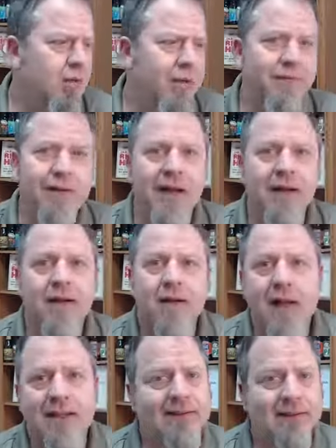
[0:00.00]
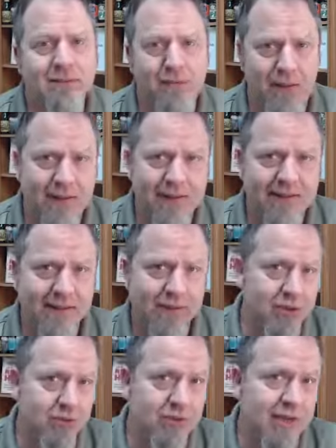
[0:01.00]
we've got lots of brands that
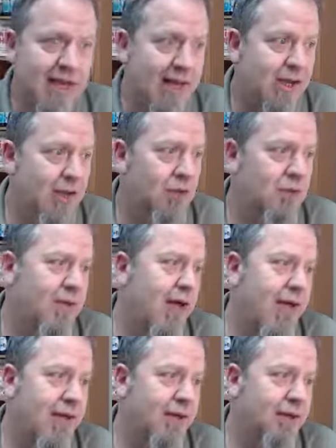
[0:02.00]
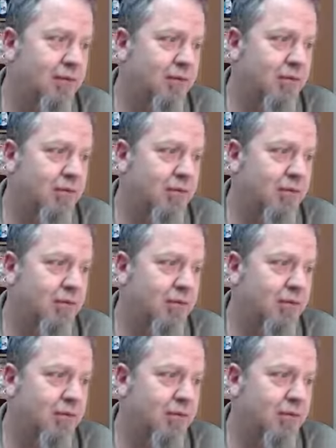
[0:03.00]
use yellow, like